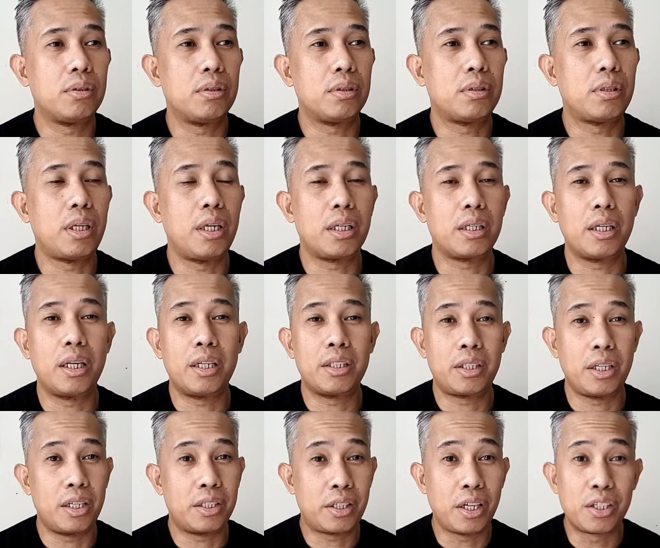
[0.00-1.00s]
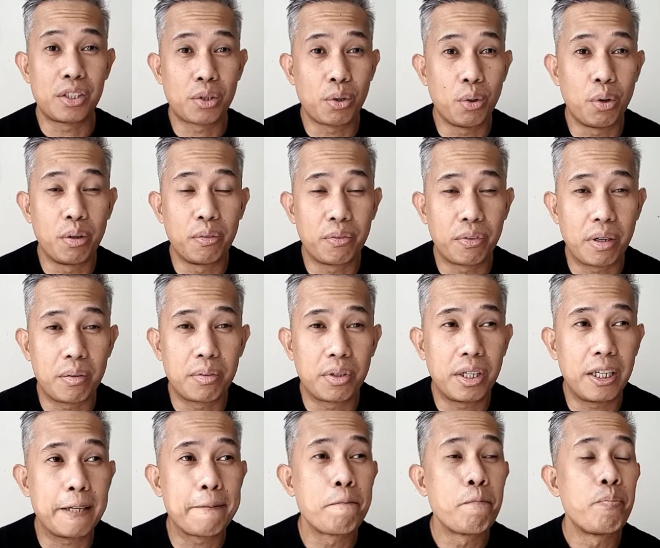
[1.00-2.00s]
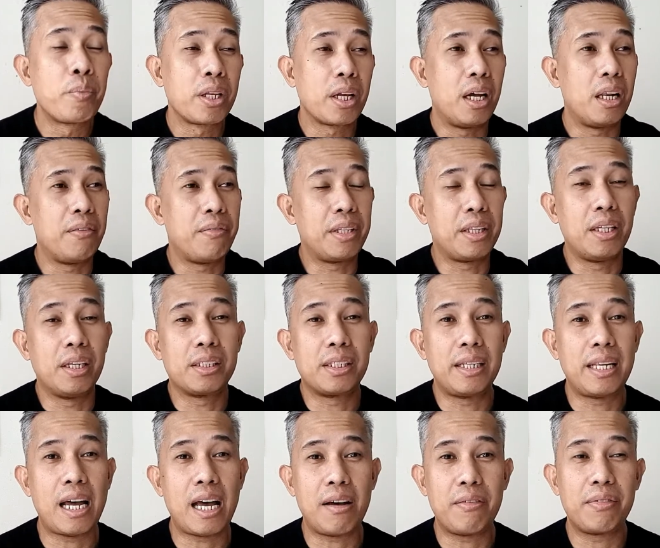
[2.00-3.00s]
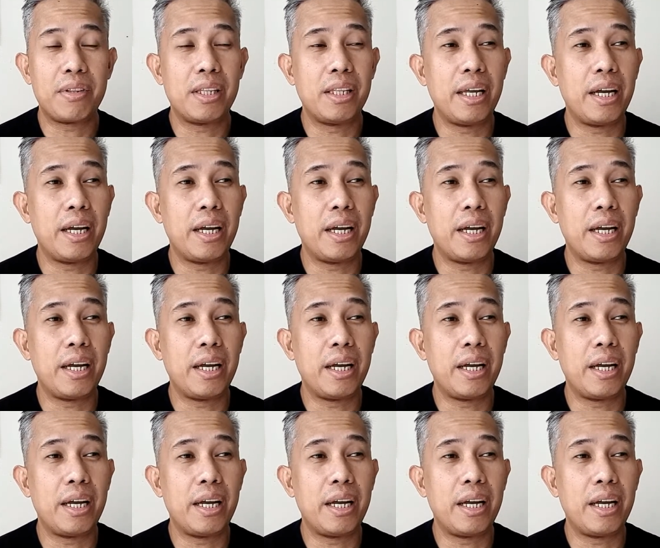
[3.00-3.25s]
select essential oil flavoring, and if it doesn't have